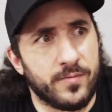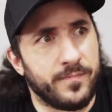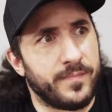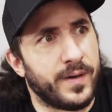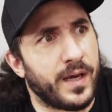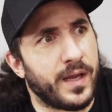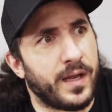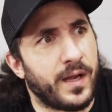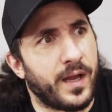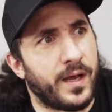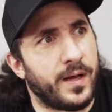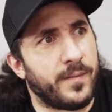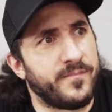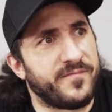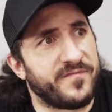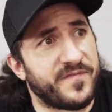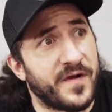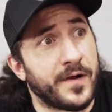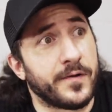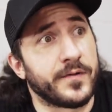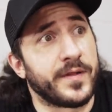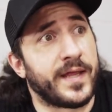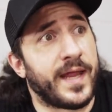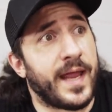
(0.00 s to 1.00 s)
but I'm
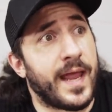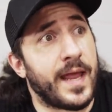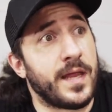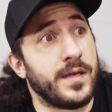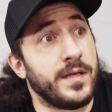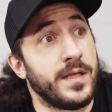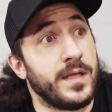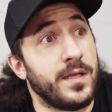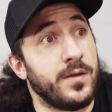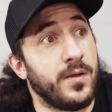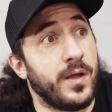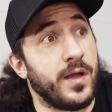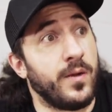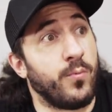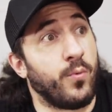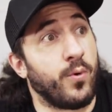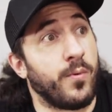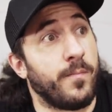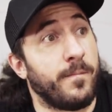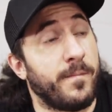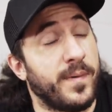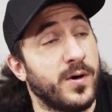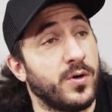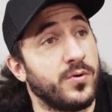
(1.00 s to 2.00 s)
fairly handy, and
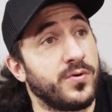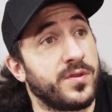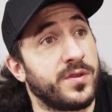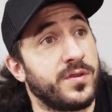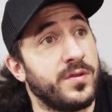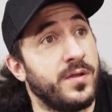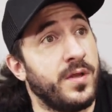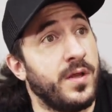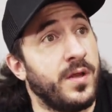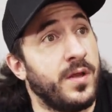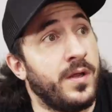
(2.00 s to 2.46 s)
we're both,